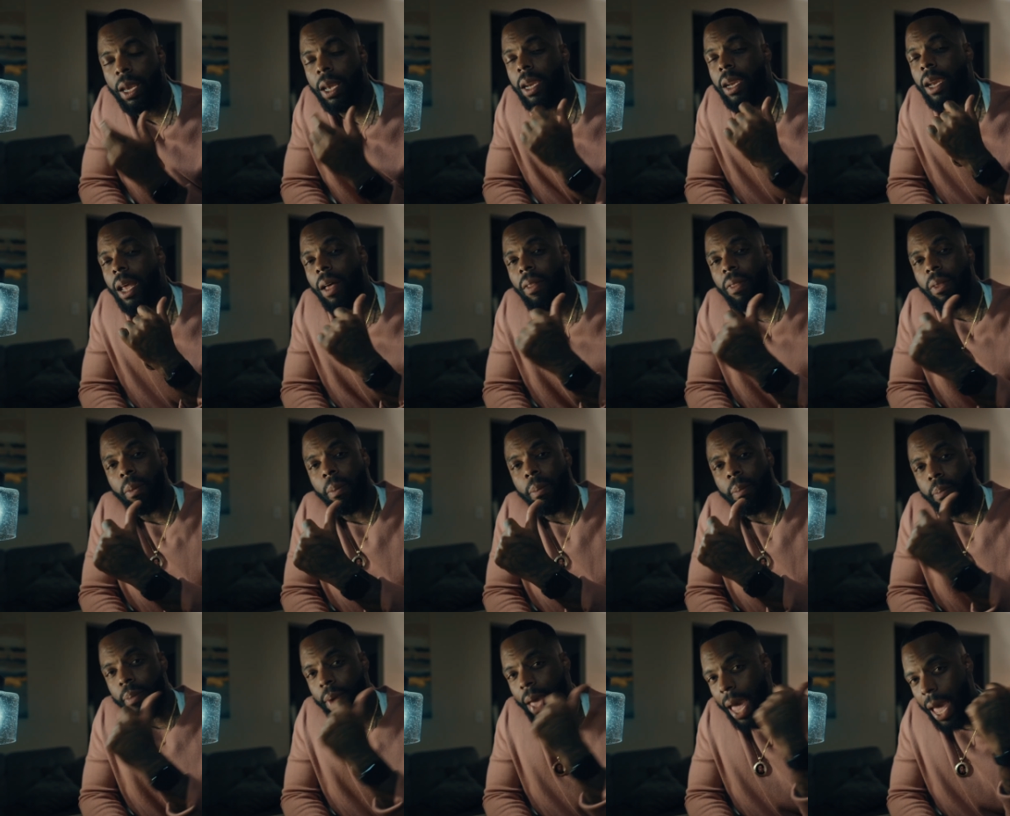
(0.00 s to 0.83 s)
Now the
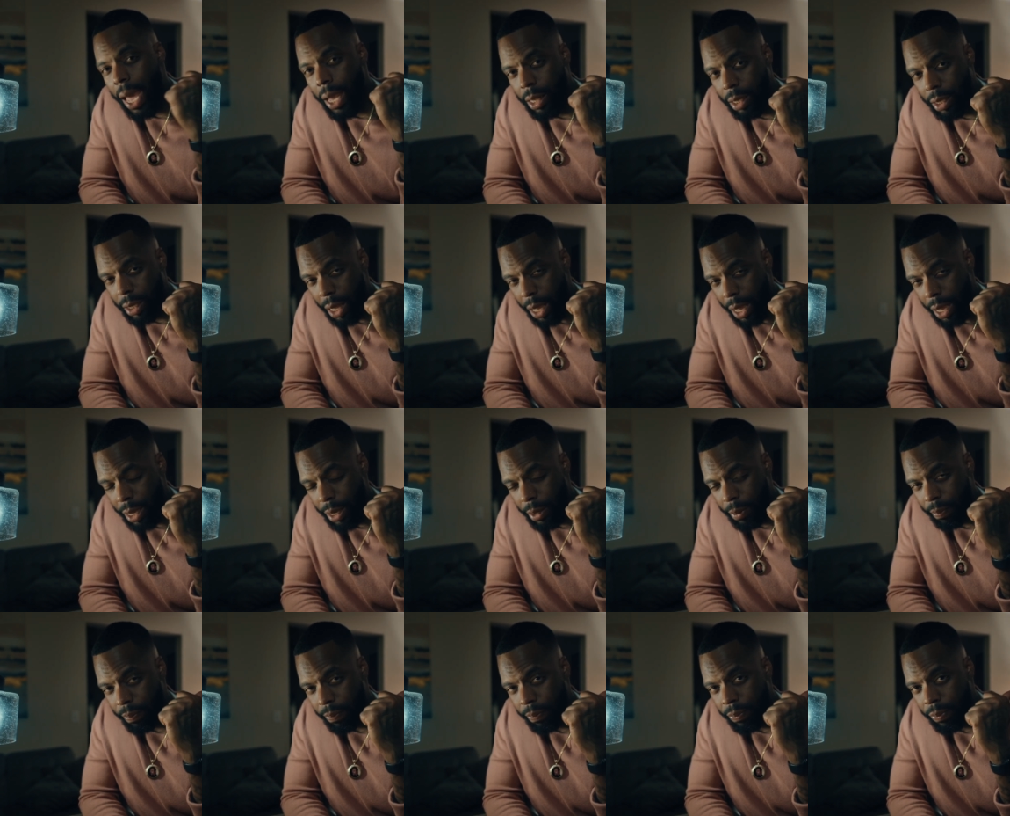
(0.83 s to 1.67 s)
backlight
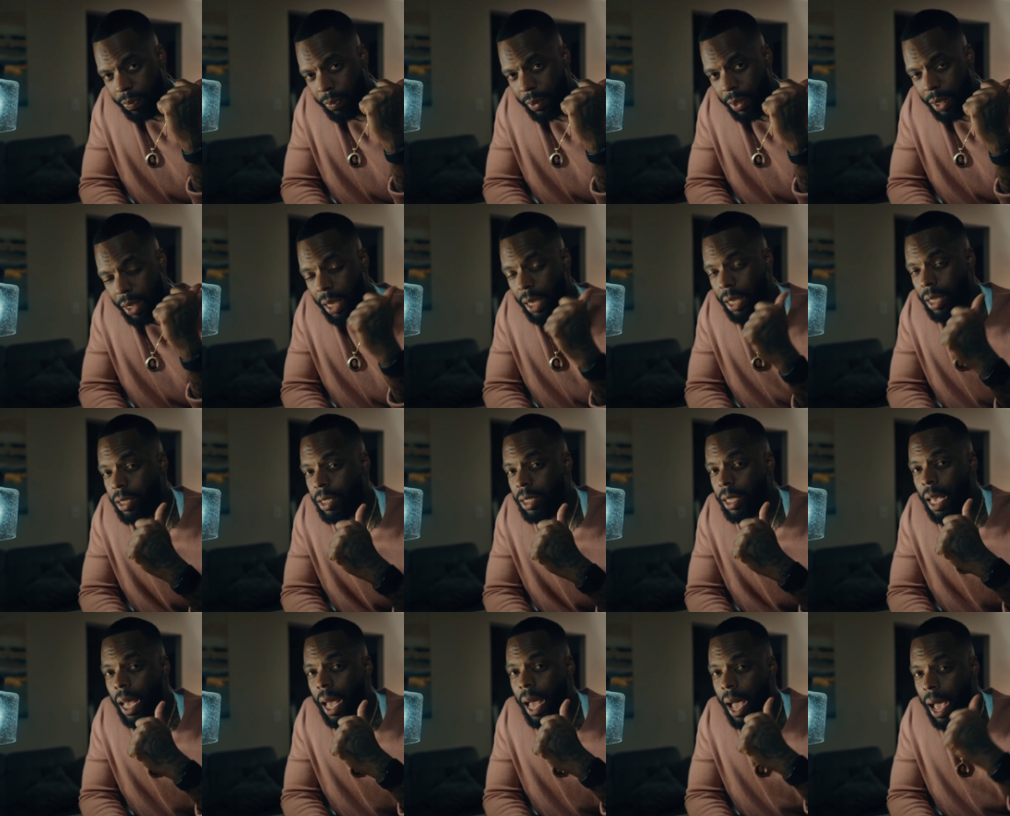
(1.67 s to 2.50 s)

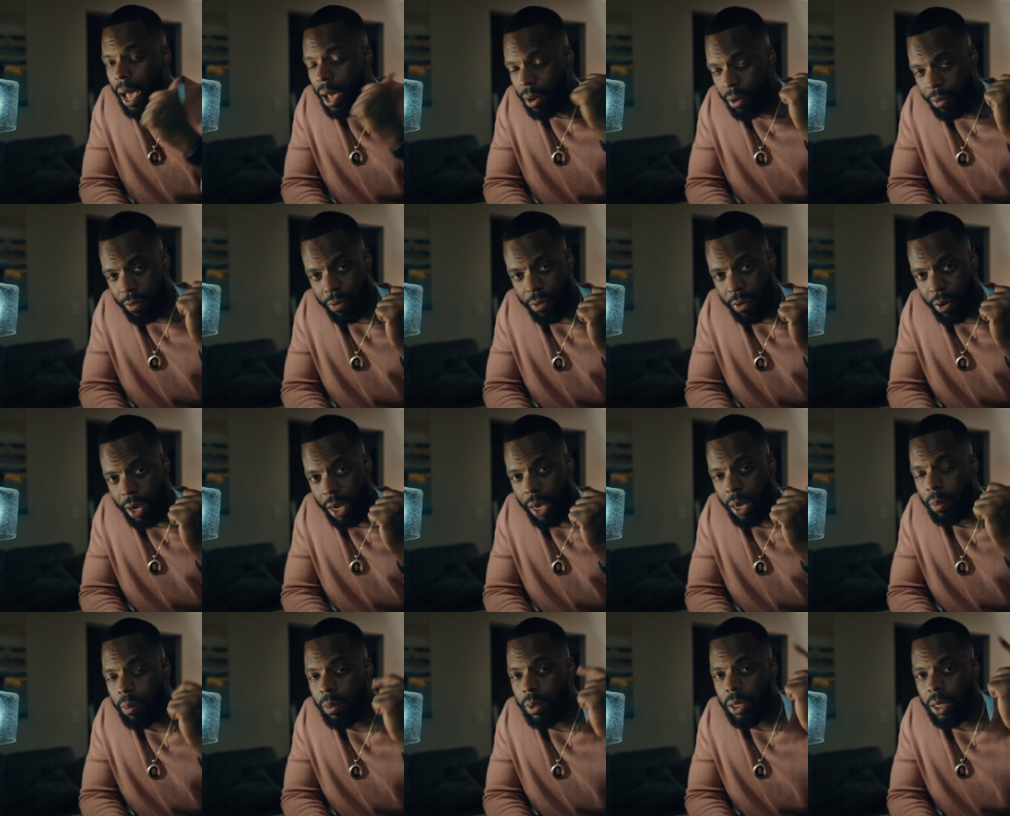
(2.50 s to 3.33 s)
is out of
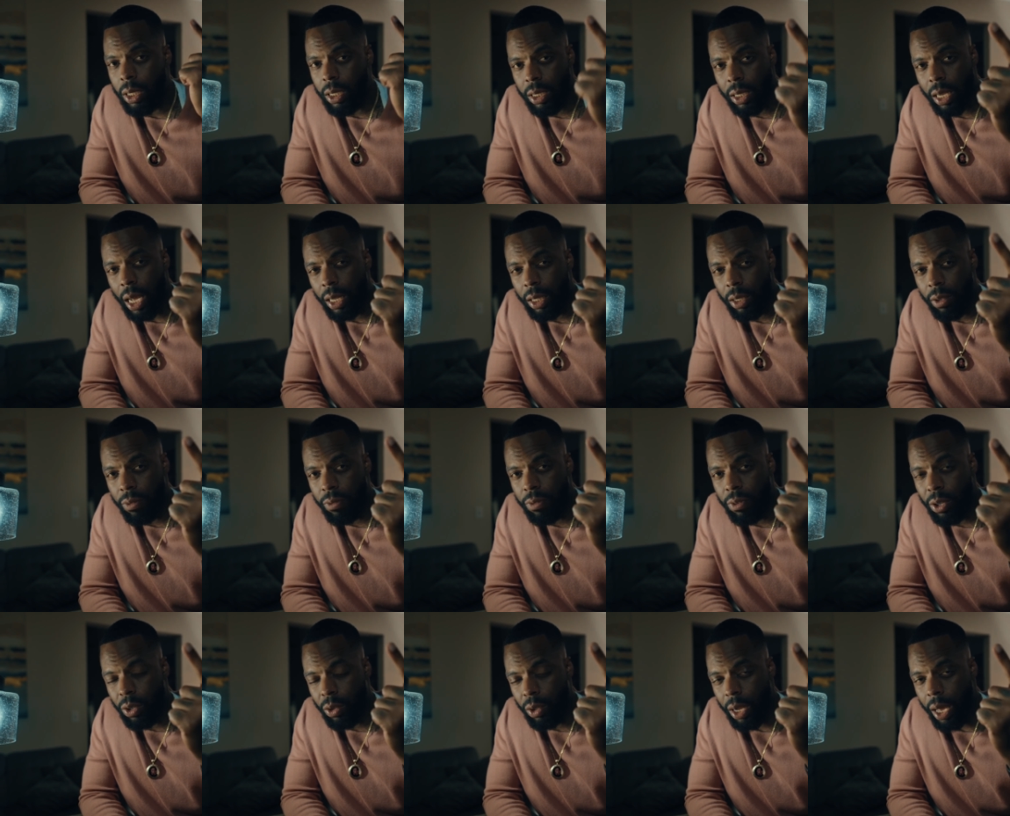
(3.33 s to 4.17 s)
frame, just like the
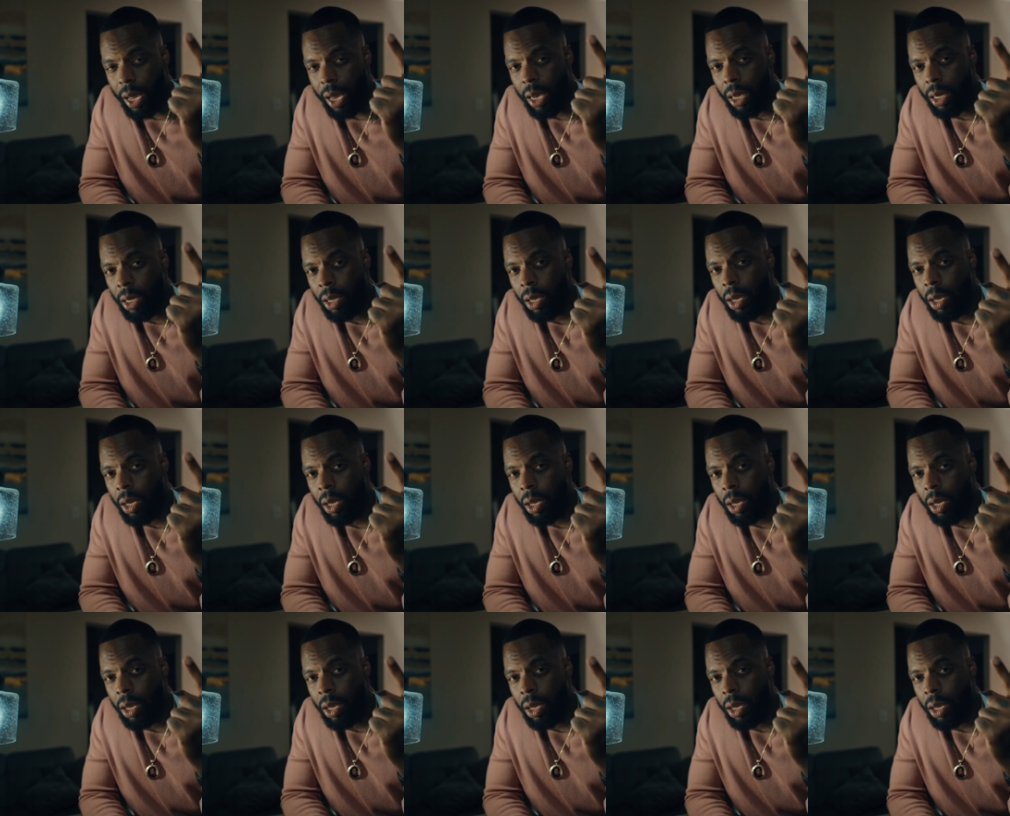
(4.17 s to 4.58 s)
fill light,